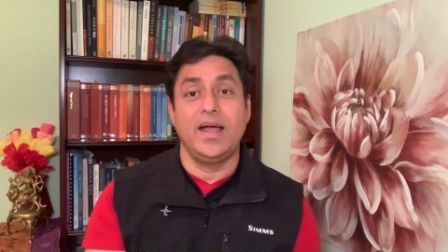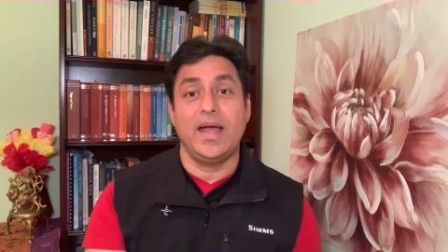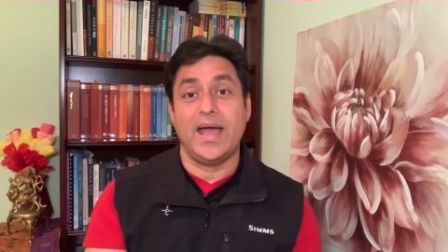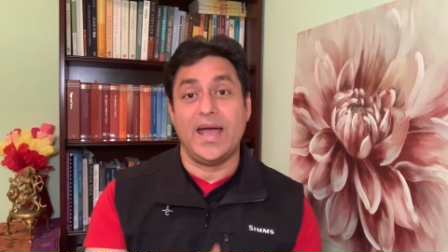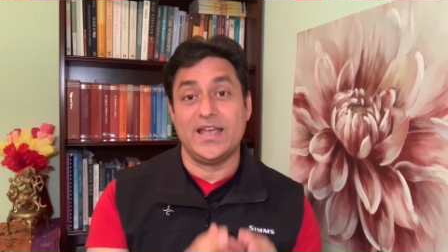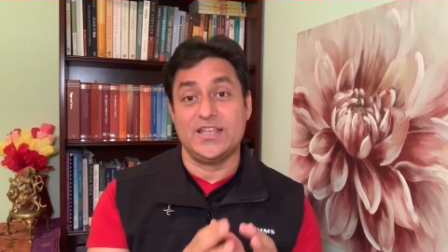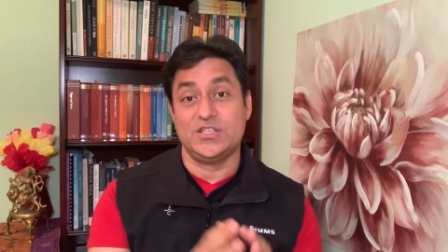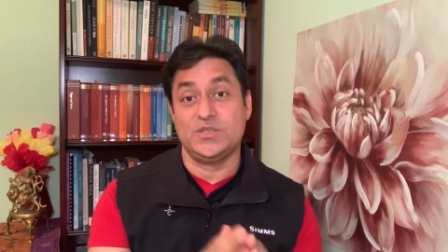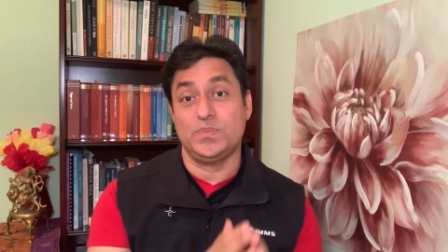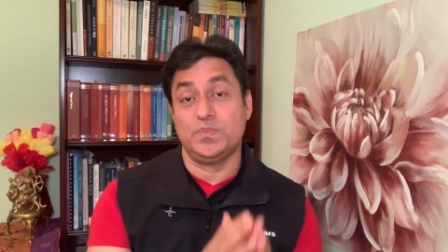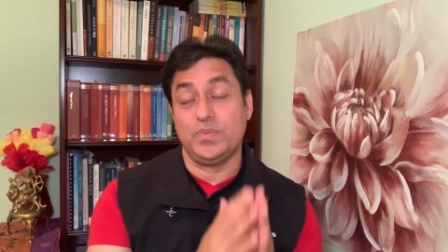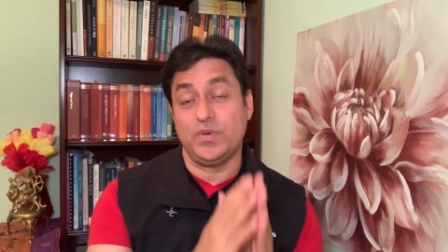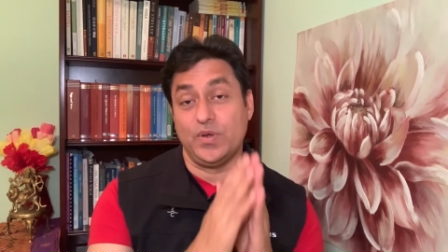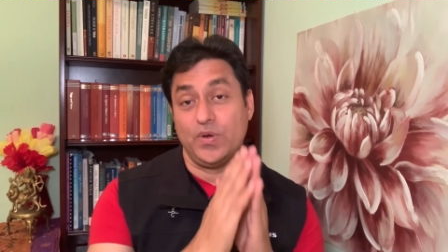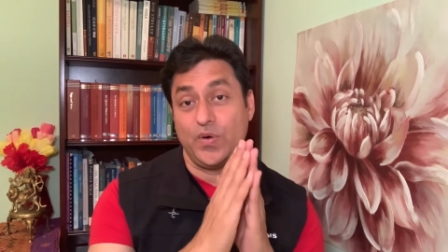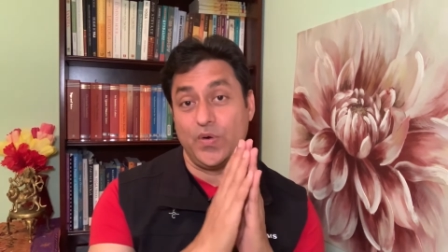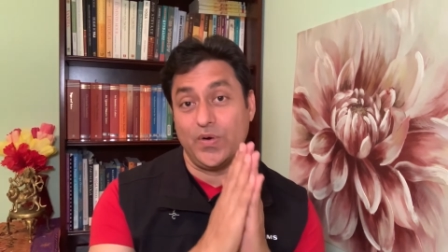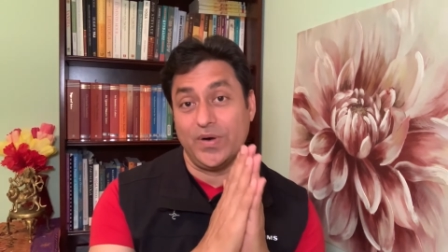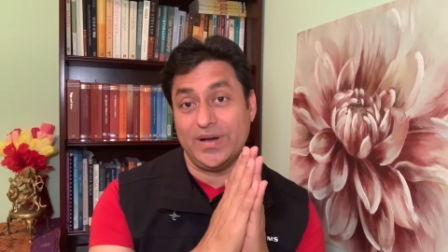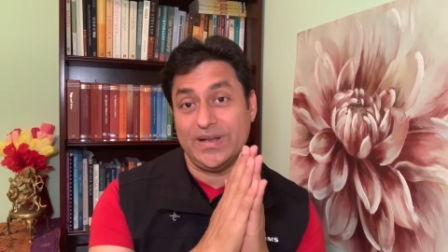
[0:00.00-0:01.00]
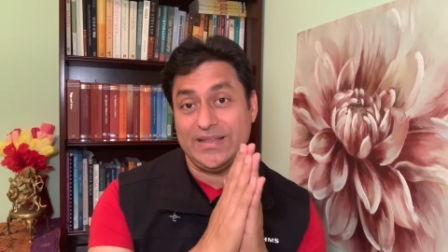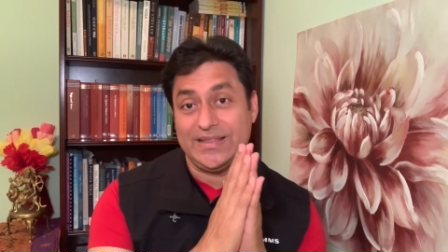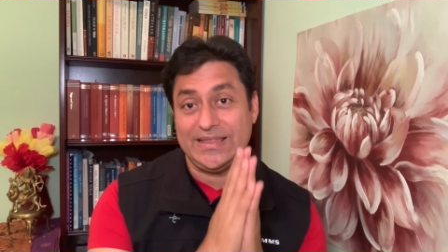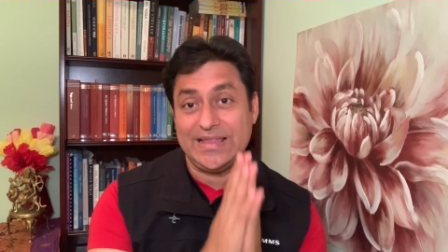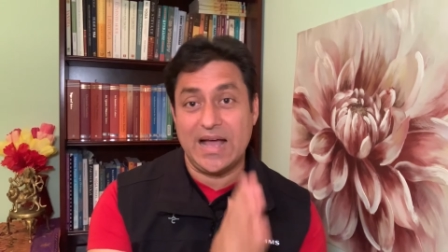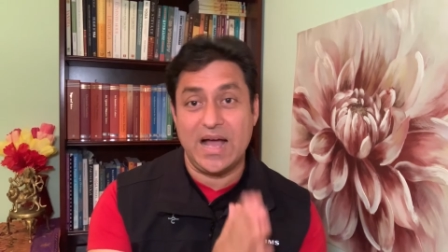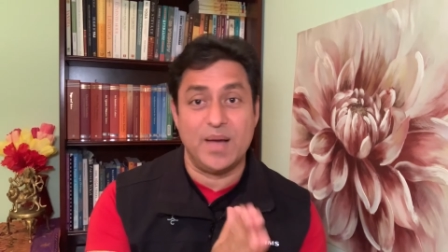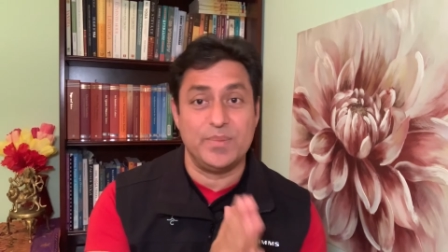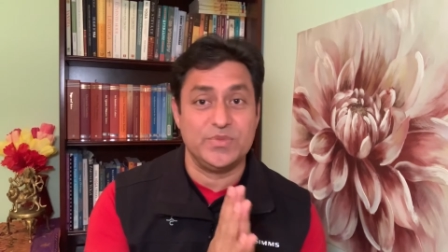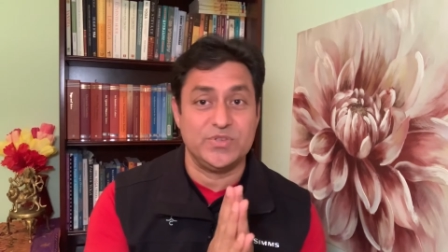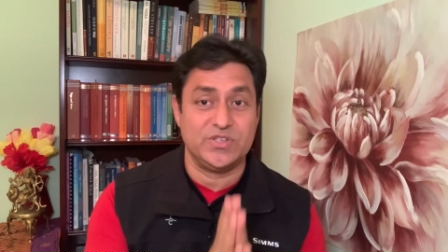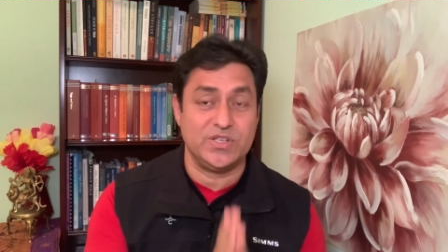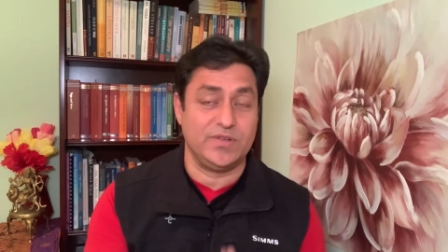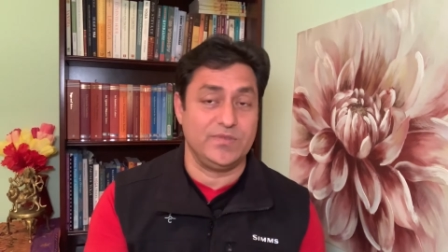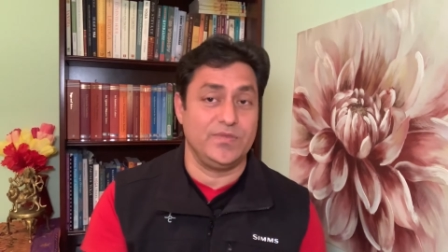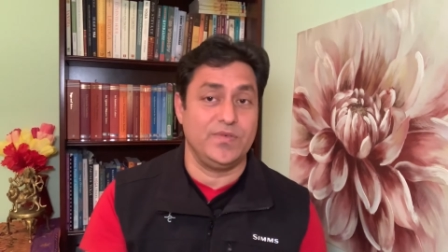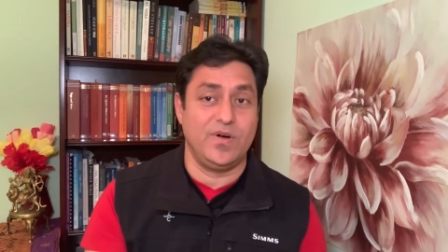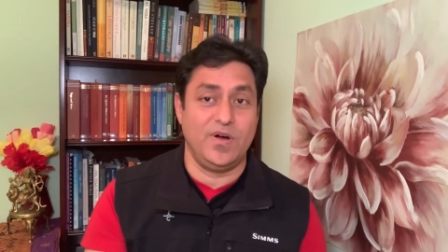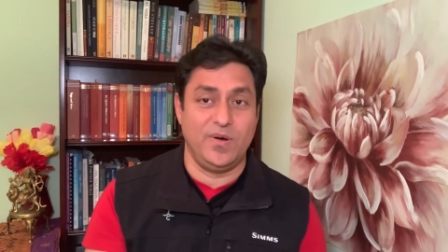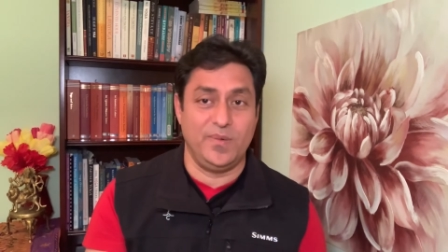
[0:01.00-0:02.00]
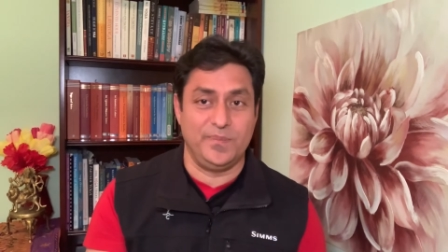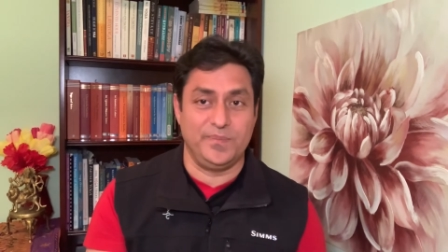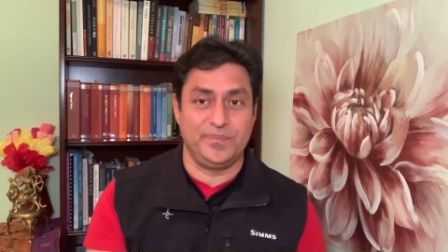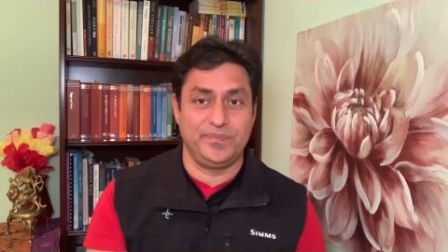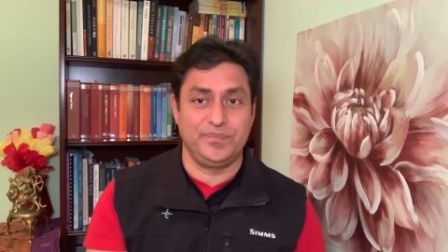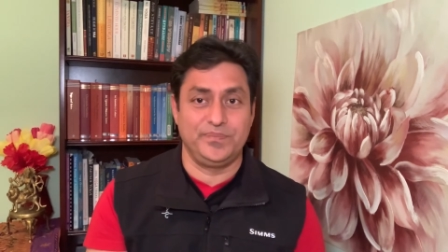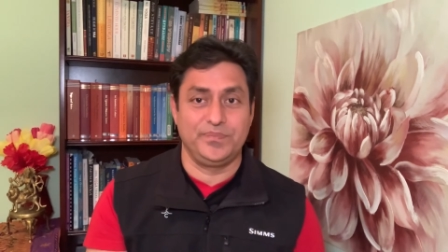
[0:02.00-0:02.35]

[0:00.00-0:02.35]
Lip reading: as purely Tamasic form.